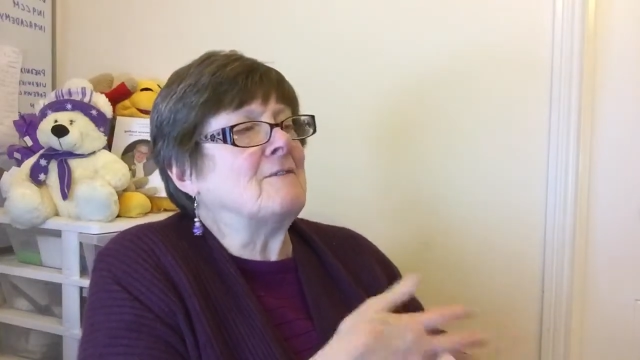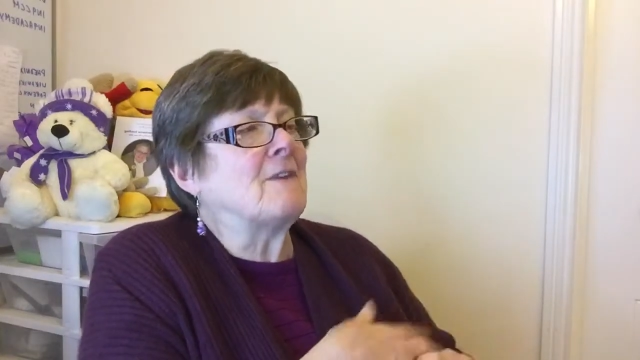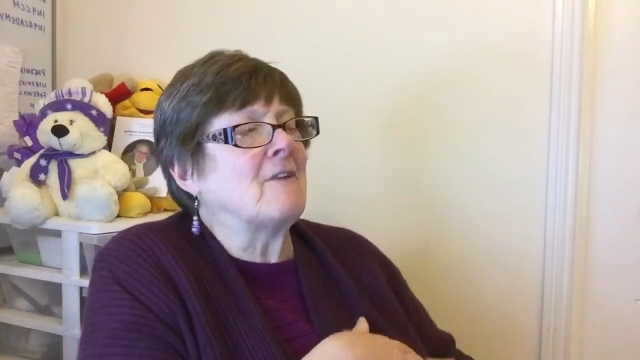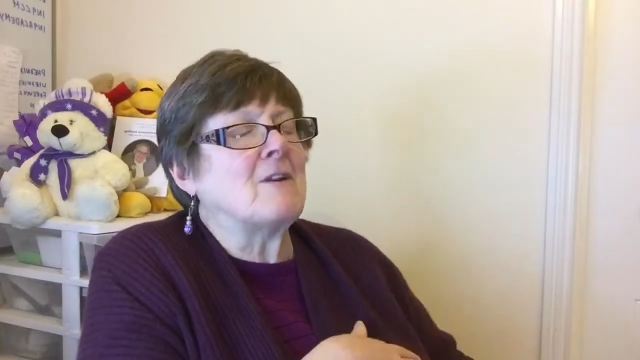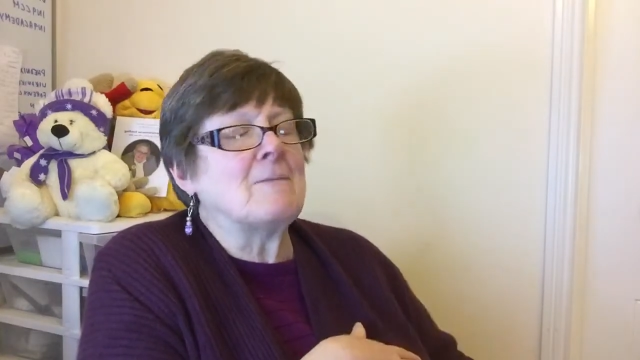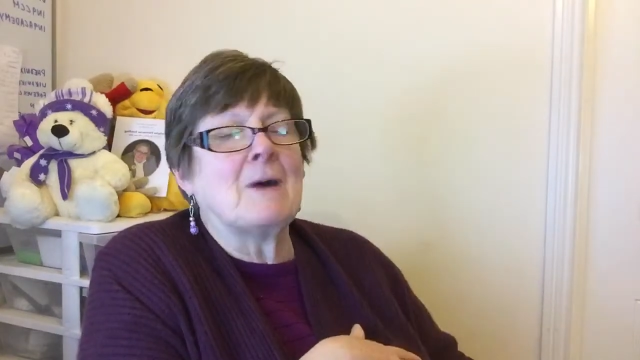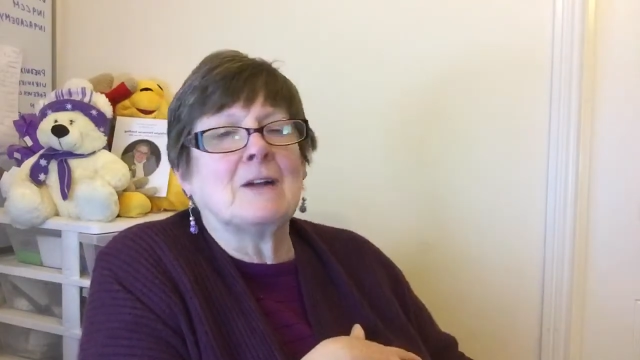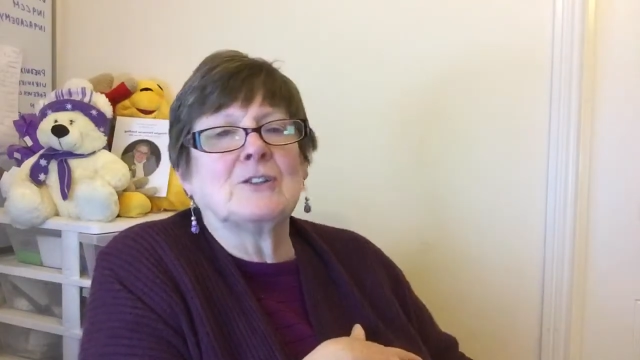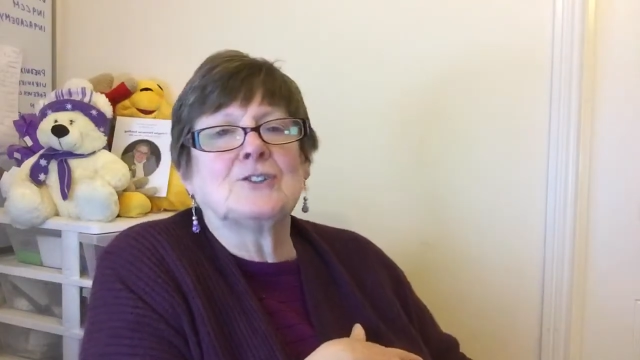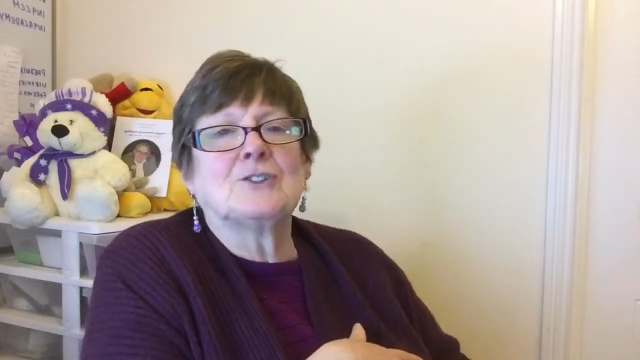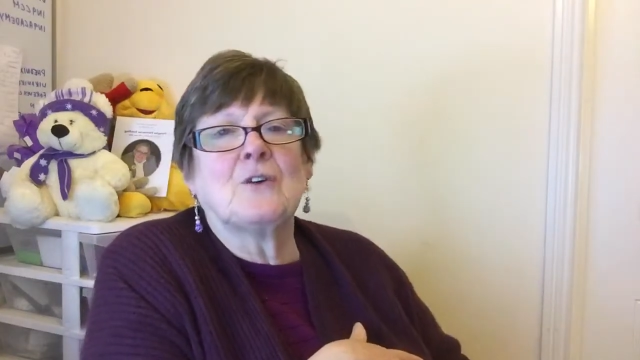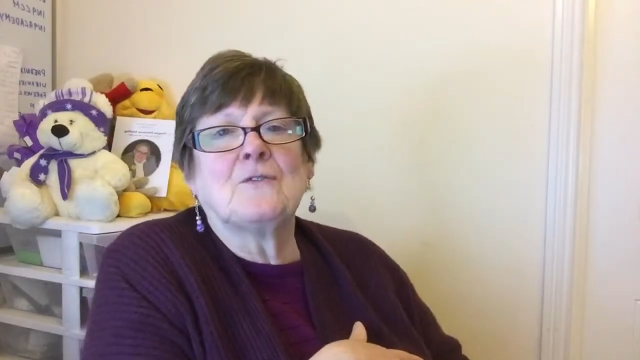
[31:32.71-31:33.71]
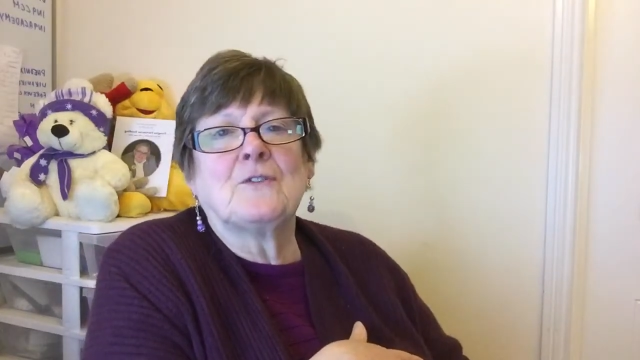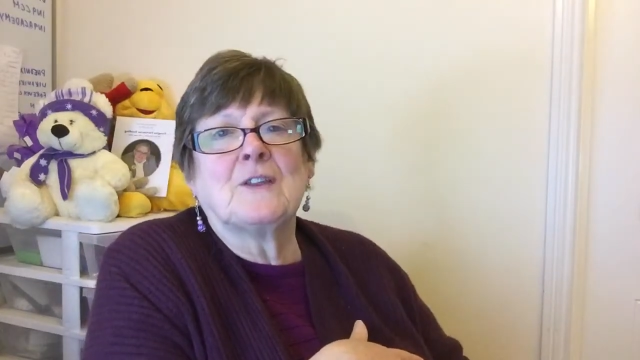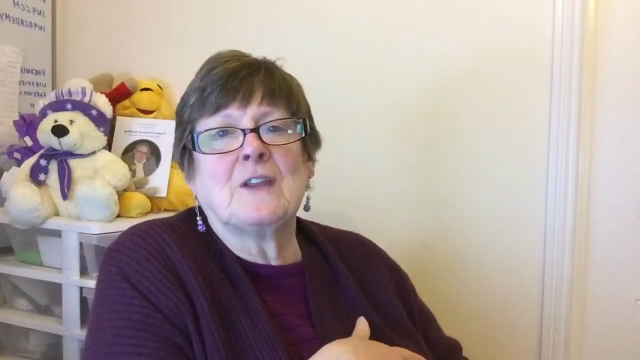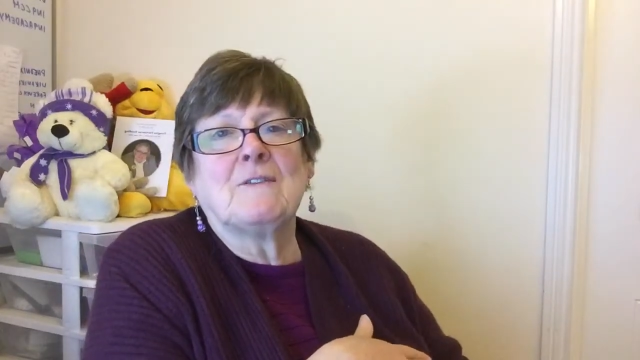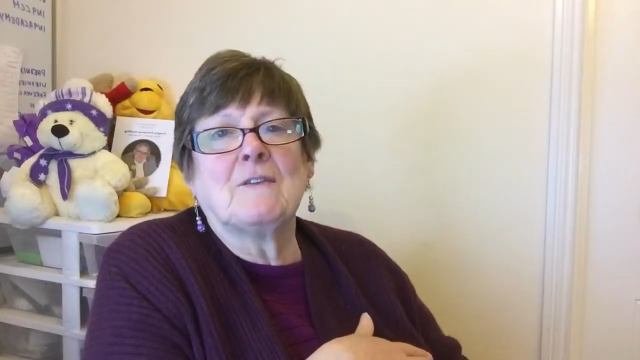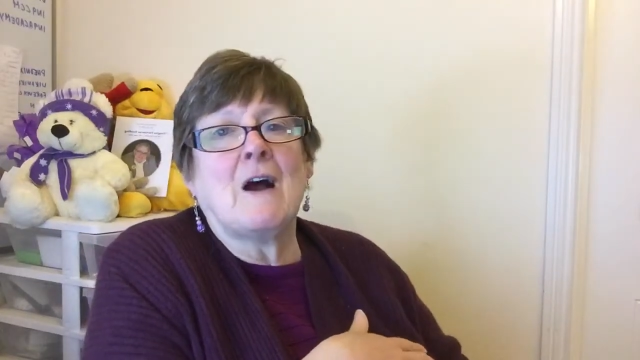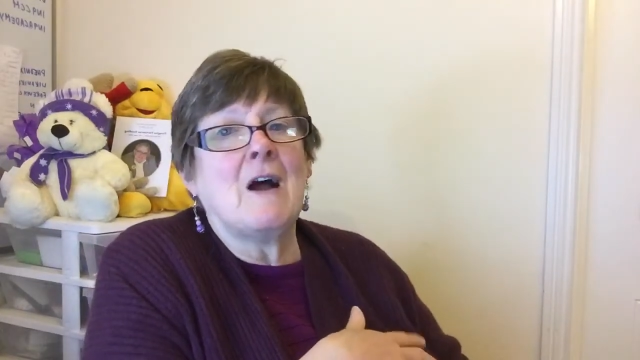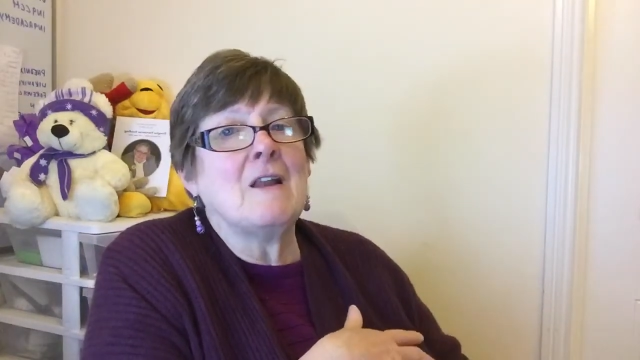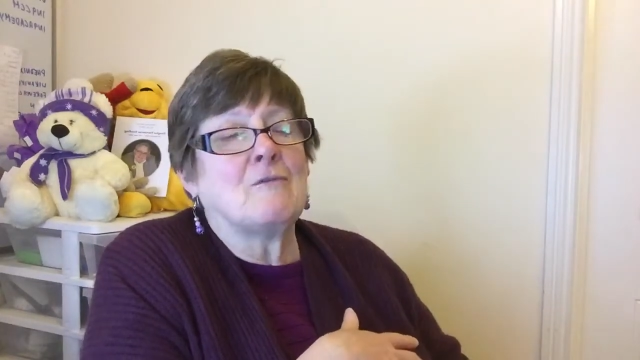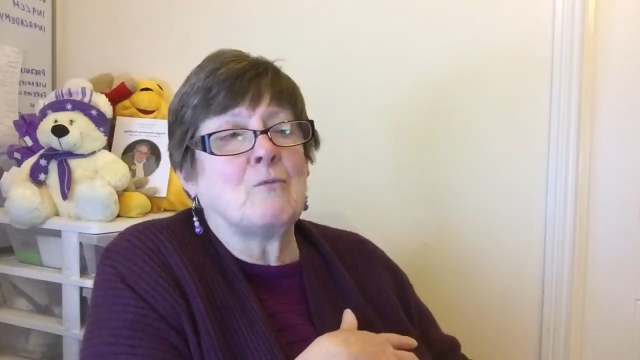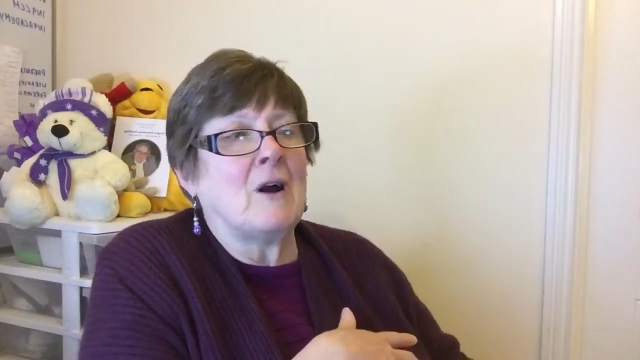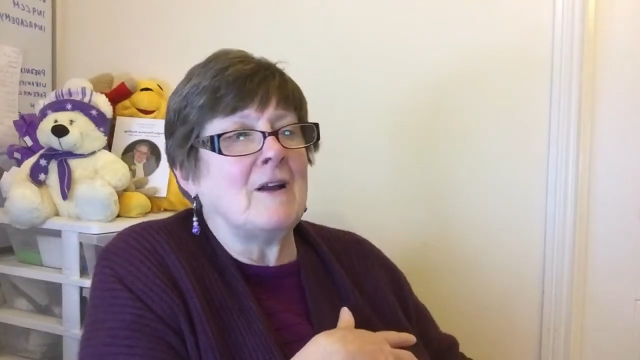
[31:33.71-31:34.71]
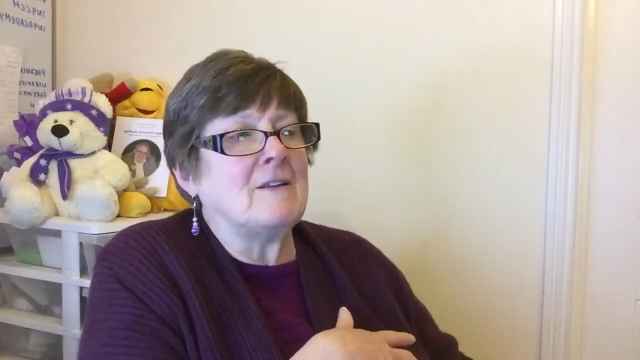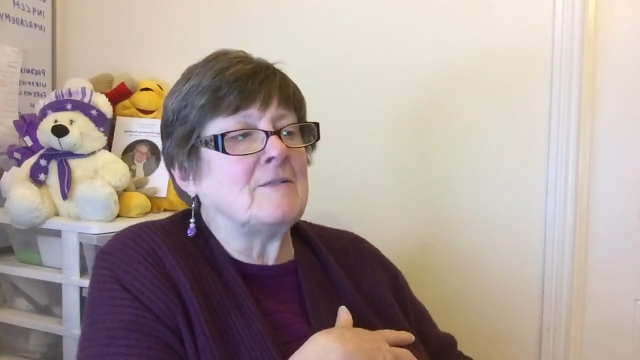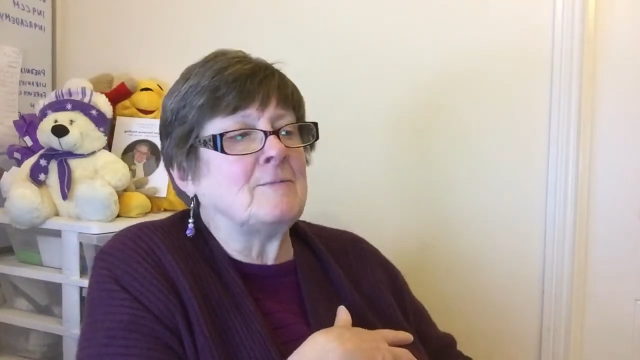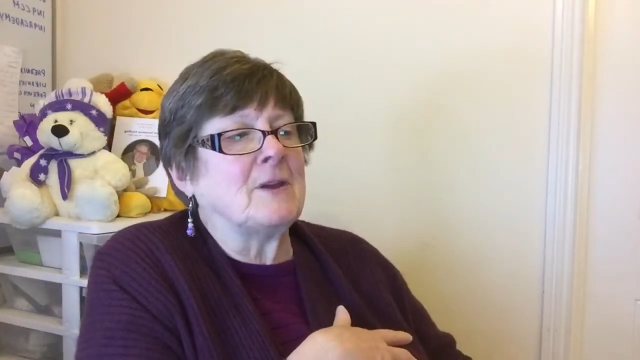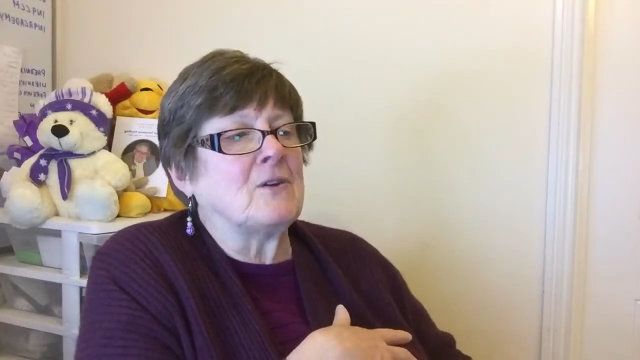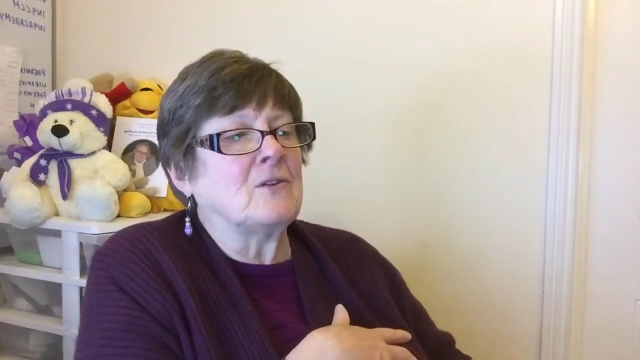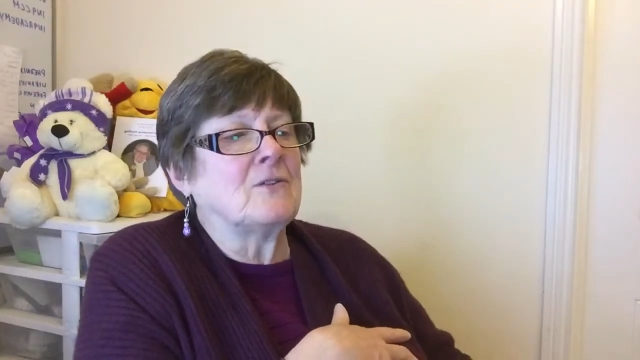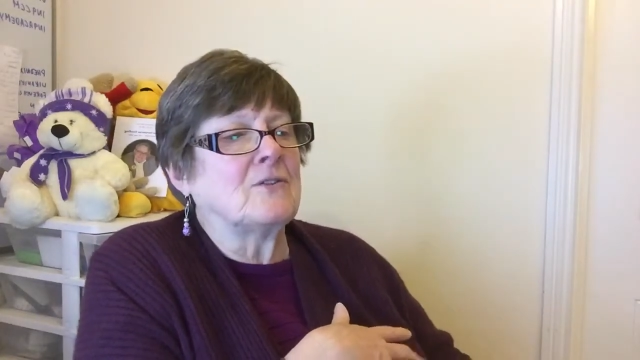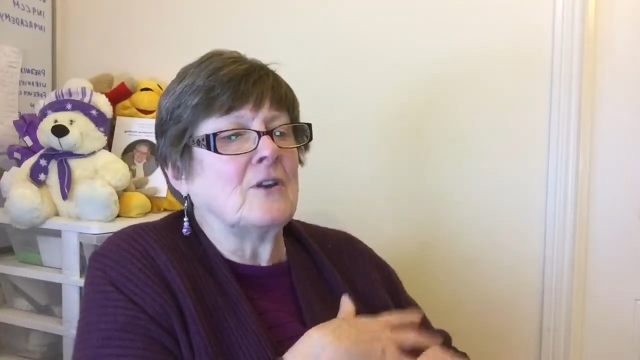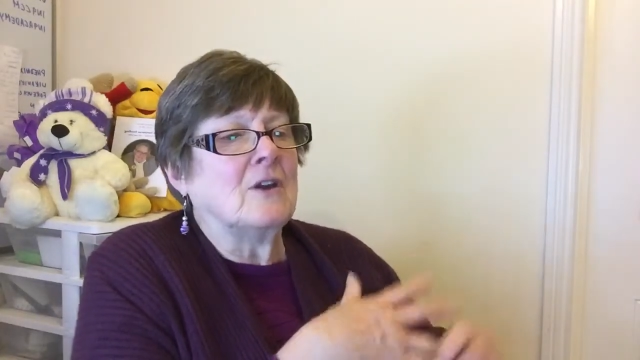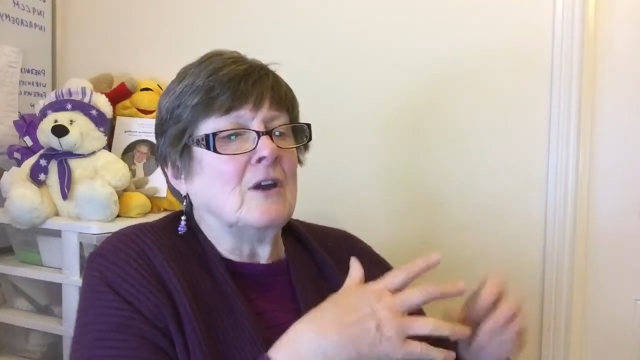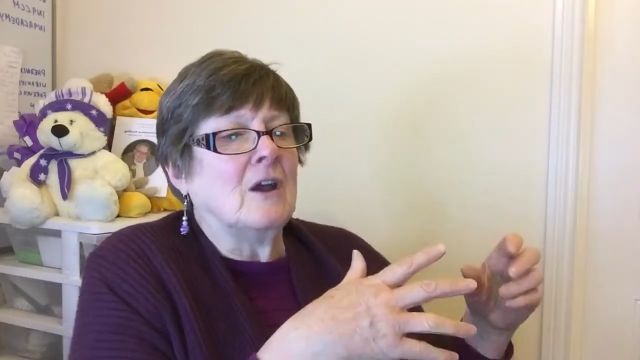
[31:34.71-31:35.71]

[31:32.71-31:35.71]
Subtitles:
very much so for the Isle of Wight, because